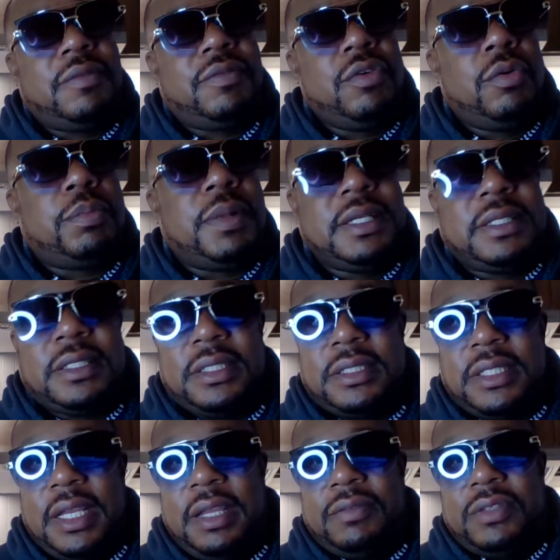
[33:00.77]
No place is
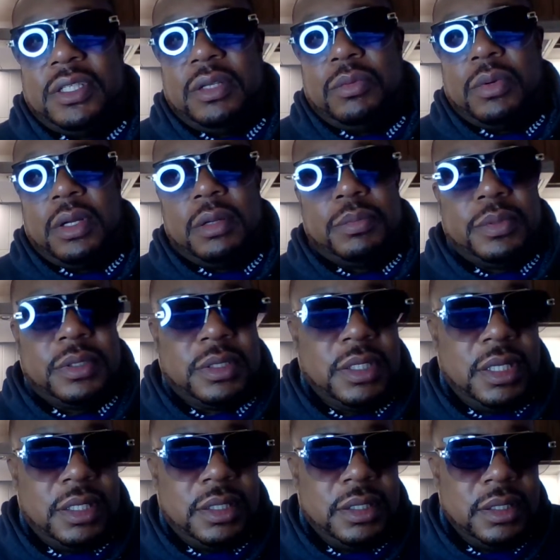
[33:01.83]
safe, G,
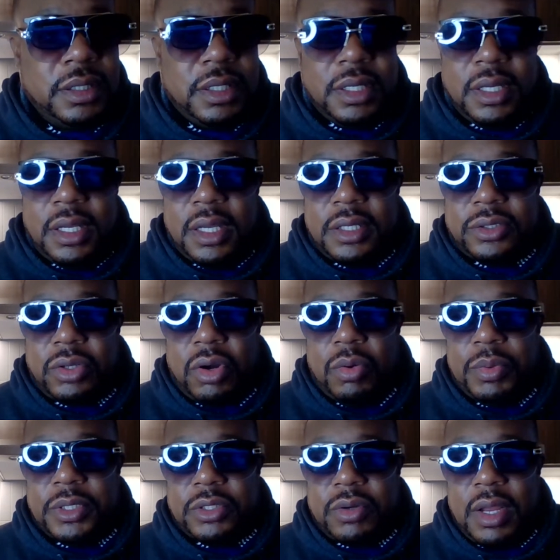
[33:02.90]
100%. It's
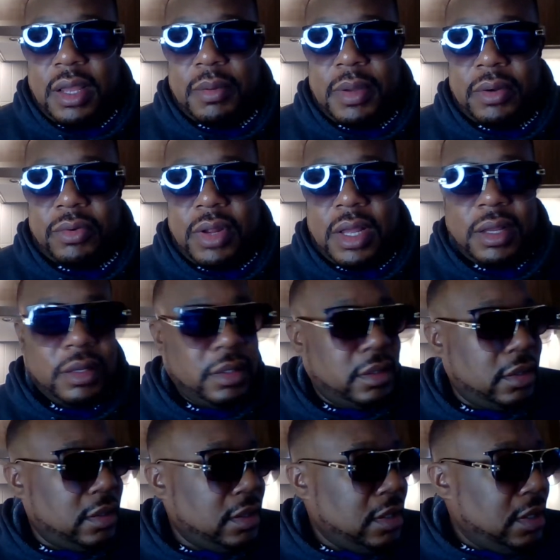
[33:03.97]
always crime. I don't know how
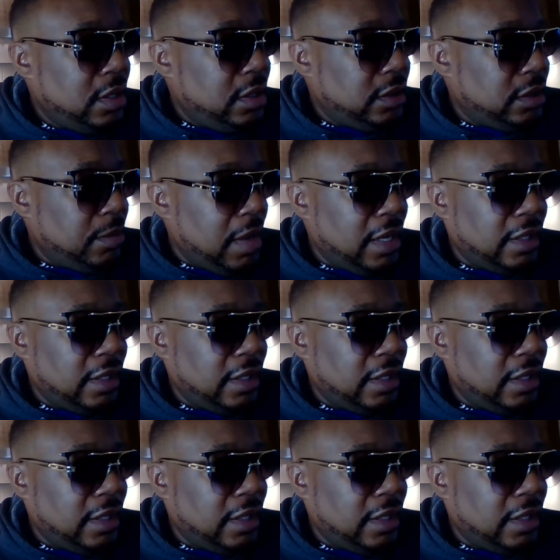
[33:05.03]
somebody